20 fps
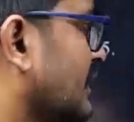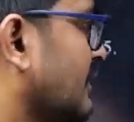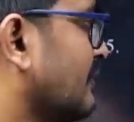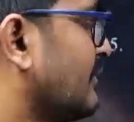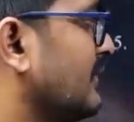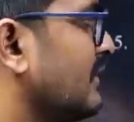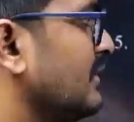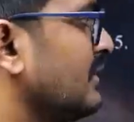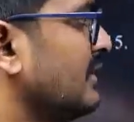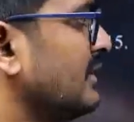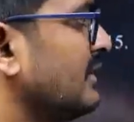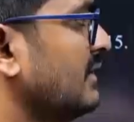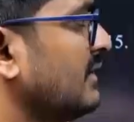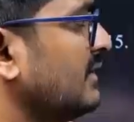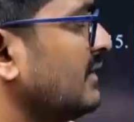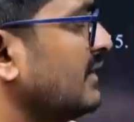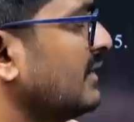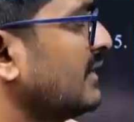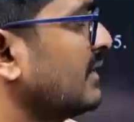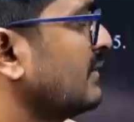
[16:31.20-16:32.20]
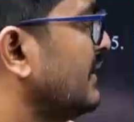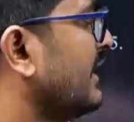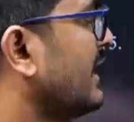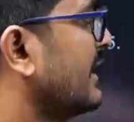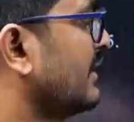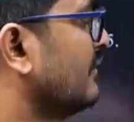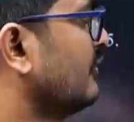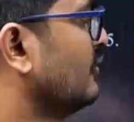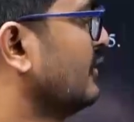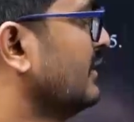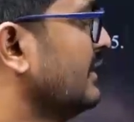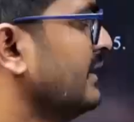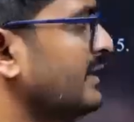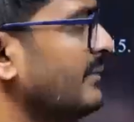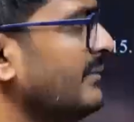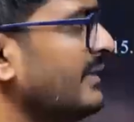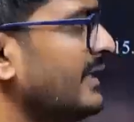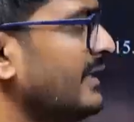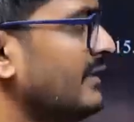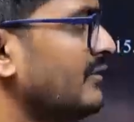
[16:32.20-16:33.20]
are like they are
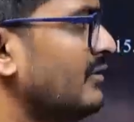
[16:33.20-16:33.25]
remaining